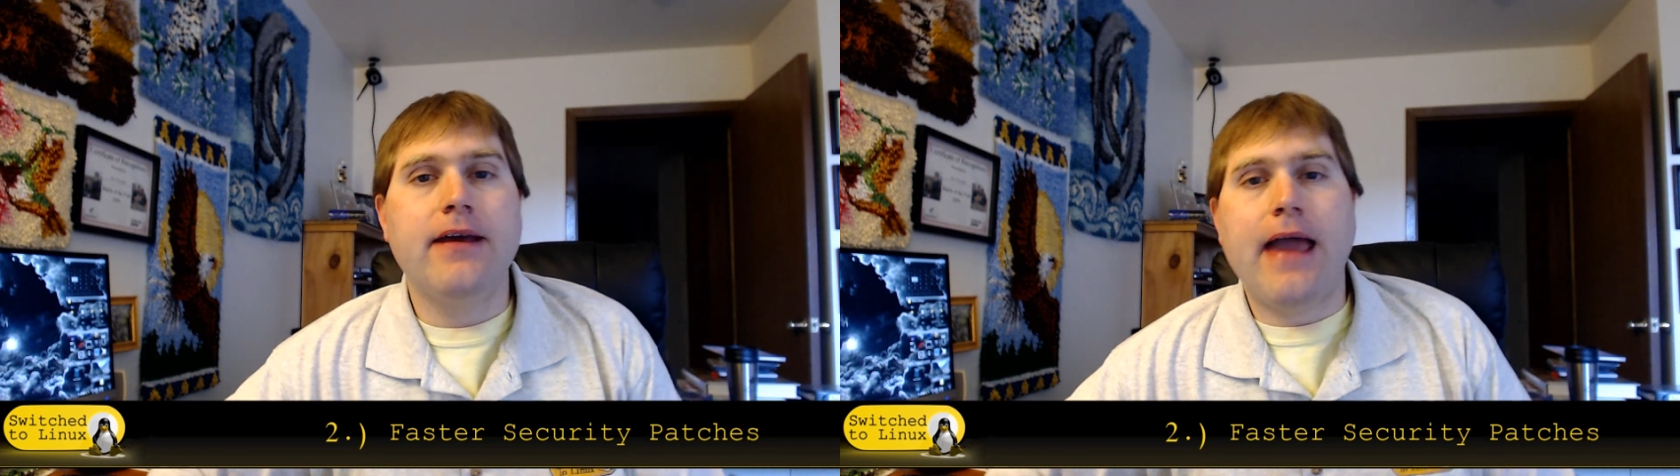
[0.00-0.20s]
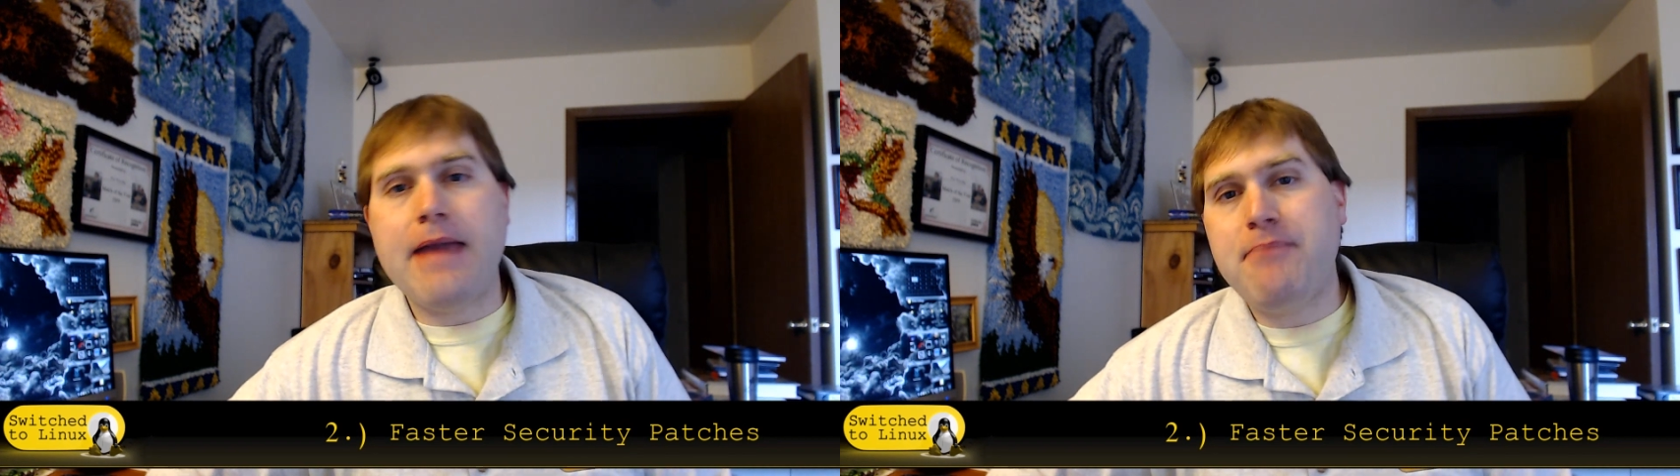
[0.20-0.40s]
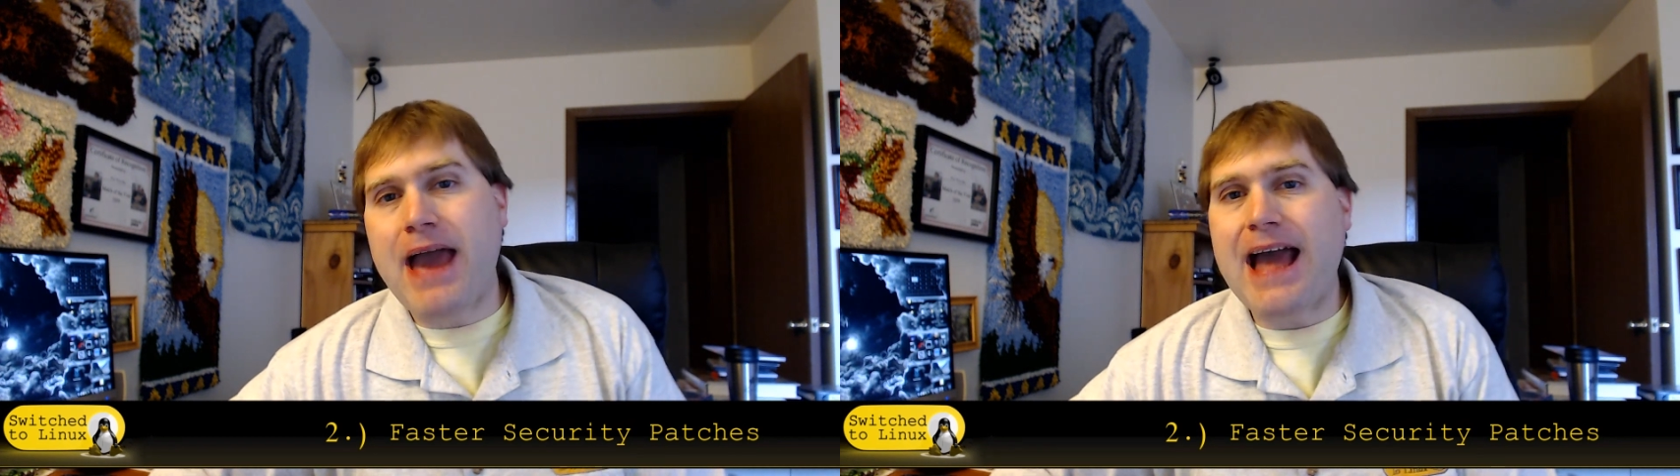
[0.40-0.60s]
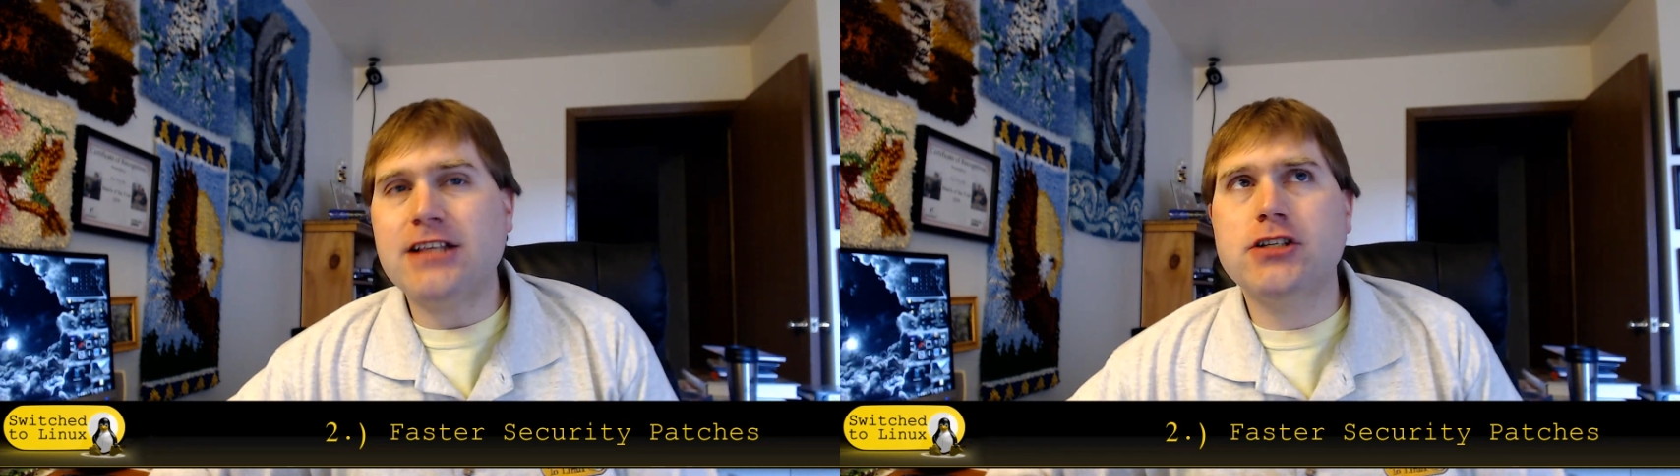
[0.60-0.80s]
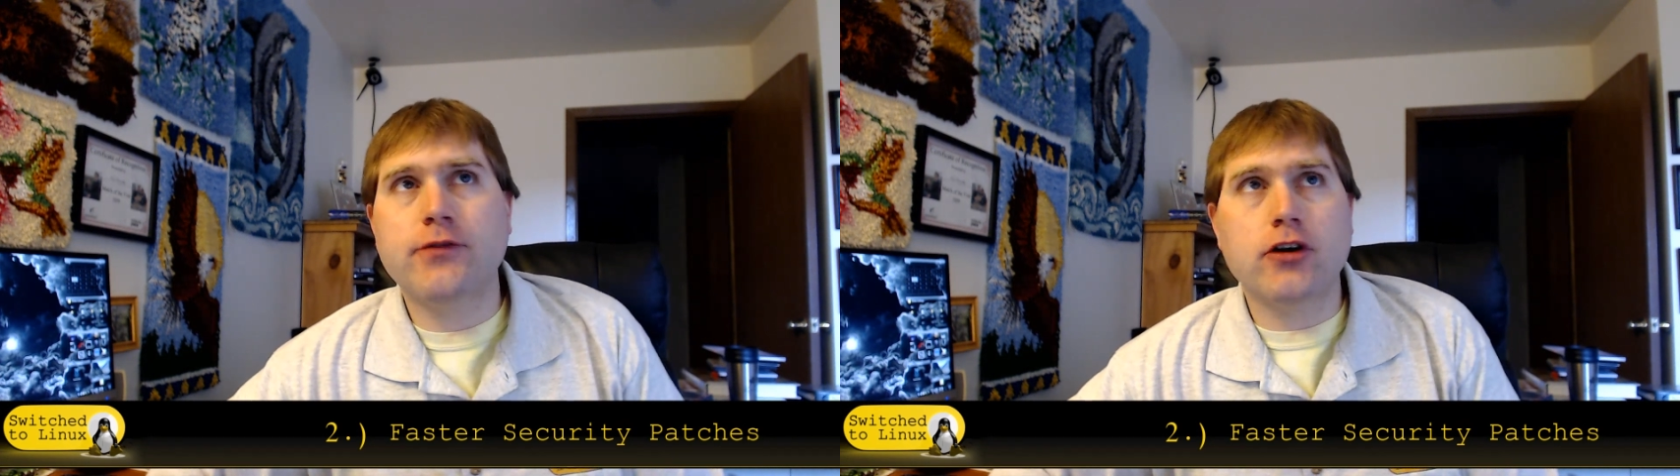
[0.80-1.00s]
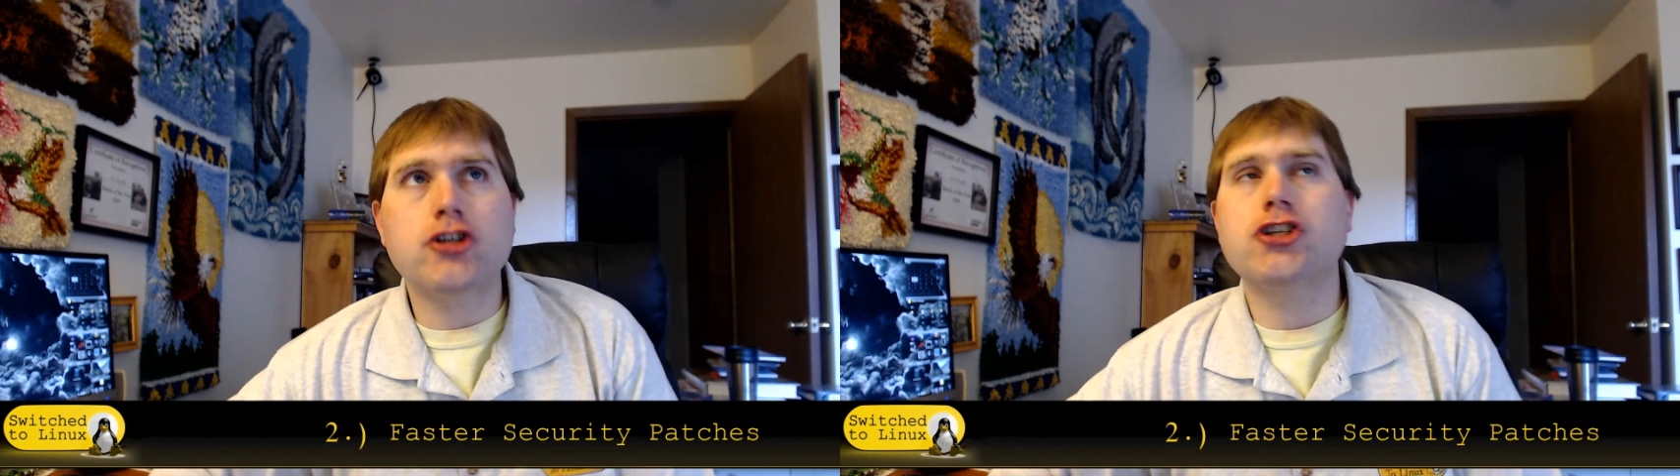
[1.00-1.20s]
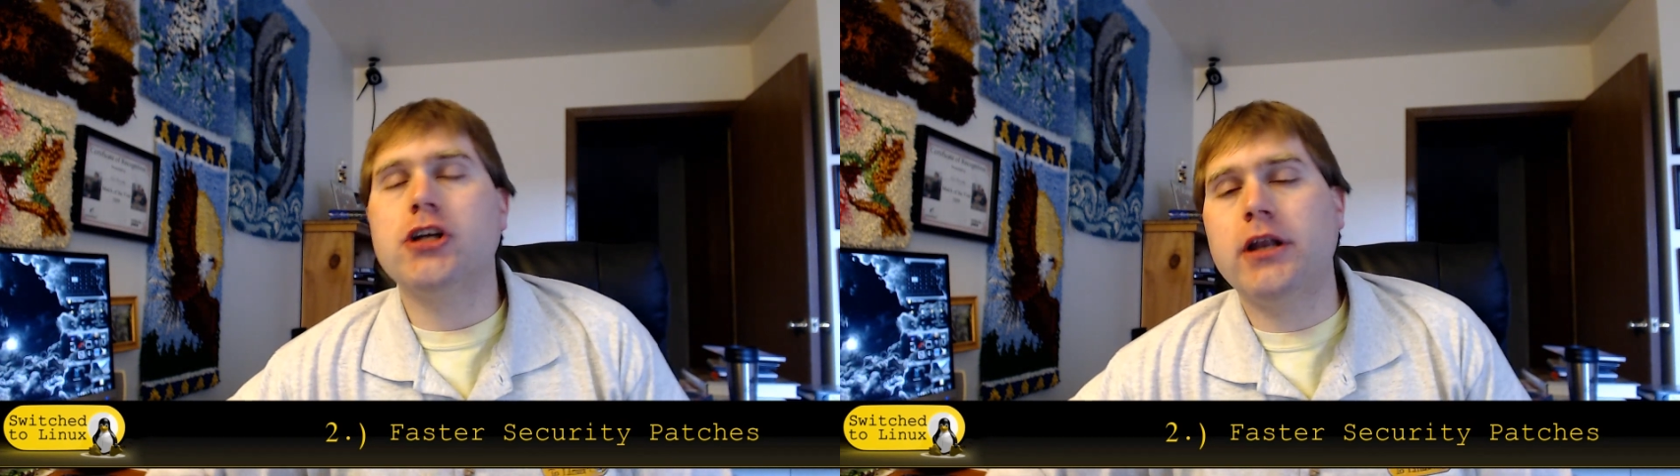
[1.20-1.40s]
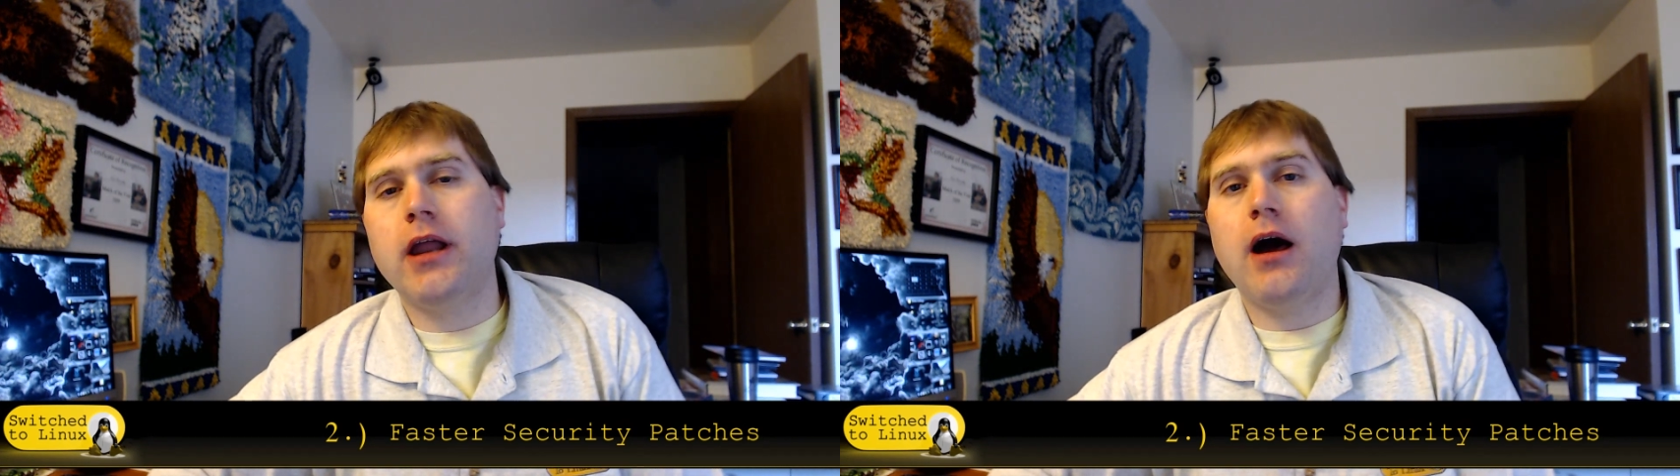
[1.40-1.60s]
A patched version